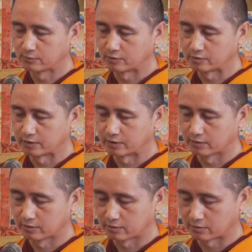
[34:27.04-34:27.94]
You see,
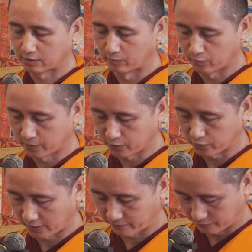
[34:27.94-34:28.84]
the moment you
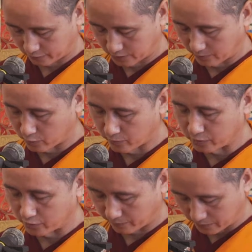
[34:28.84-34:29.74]
have, the moment
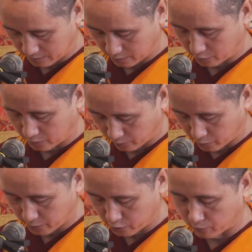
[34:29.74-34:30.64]
you have, the
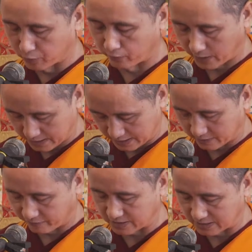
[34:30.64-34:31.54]
moment you provide
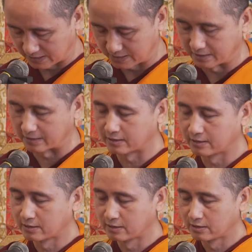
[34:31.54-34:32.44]
that facility,
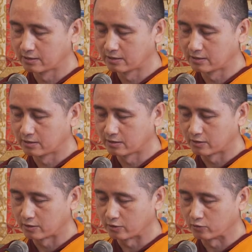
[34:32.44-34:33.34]

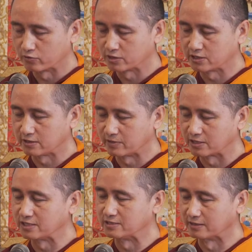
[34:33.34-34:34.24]
you receive the
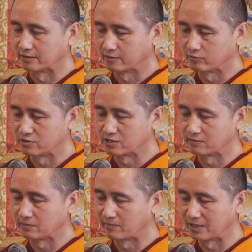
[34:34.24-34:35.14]
teaching, you
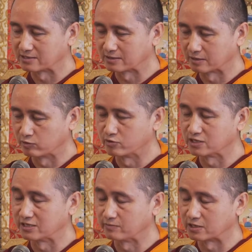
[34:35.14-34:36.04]
receive the blessing, you
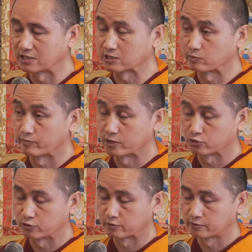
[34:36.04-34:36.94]
receive the
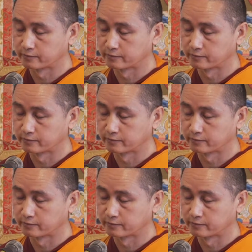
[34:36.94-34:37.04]
transformation.